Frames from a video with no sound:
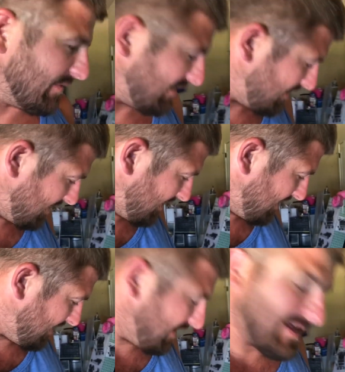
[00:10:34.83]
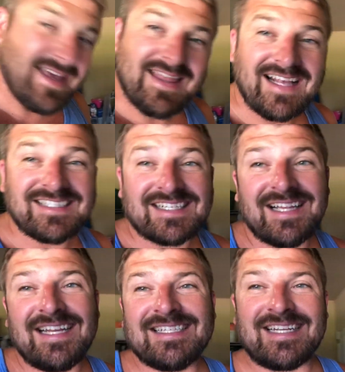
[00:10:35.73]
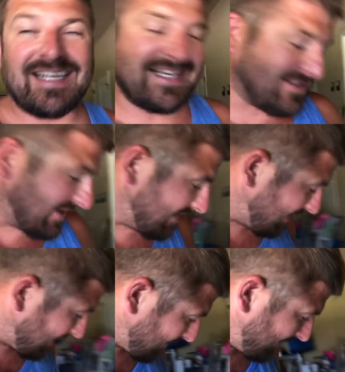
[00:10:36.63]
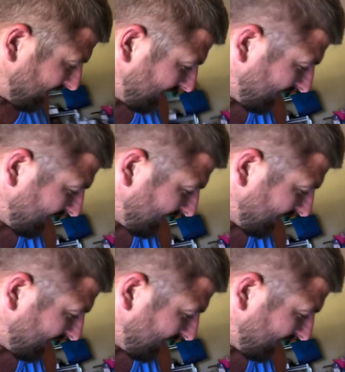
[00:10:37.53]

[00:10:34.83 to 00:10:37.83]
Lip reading: but that's as clean as it gets right there. I mean,